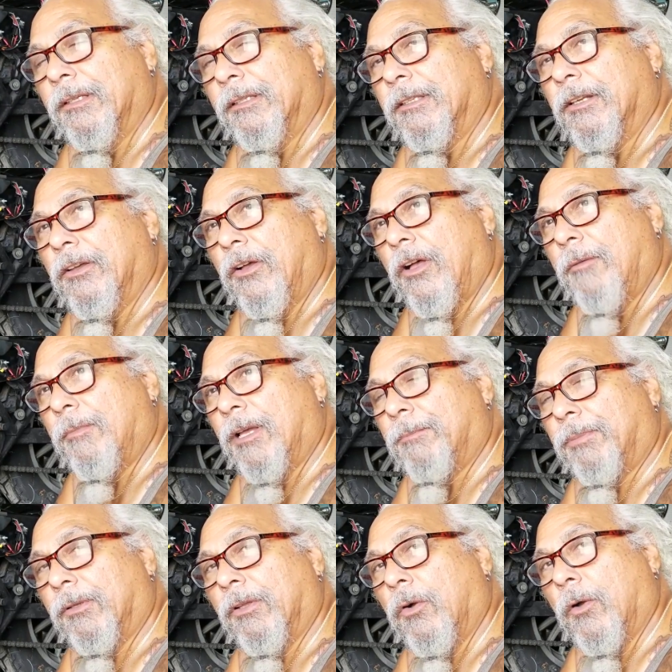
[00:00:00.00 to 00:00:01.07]
on my
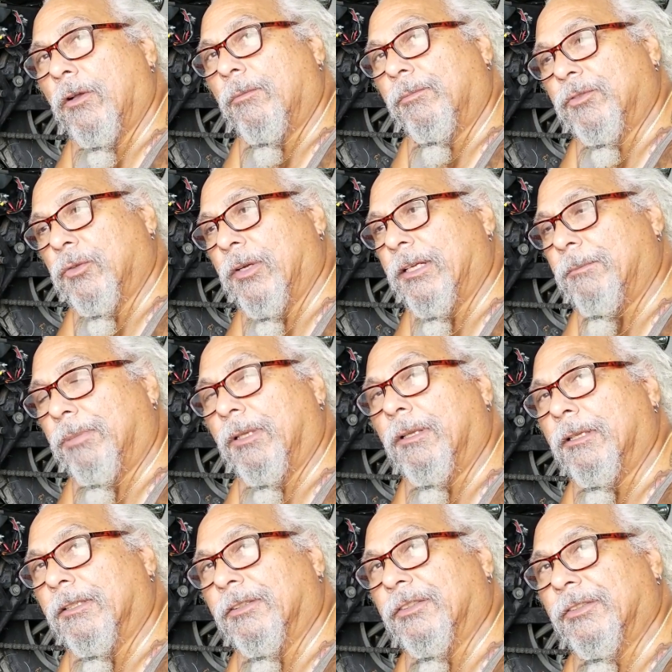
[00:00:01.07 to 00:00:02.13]
oil drain
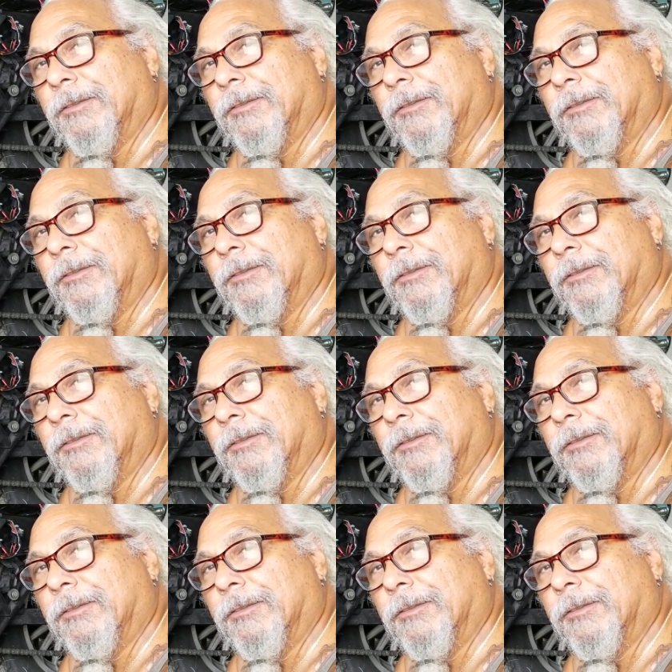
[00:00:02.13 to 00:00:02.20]
plugs,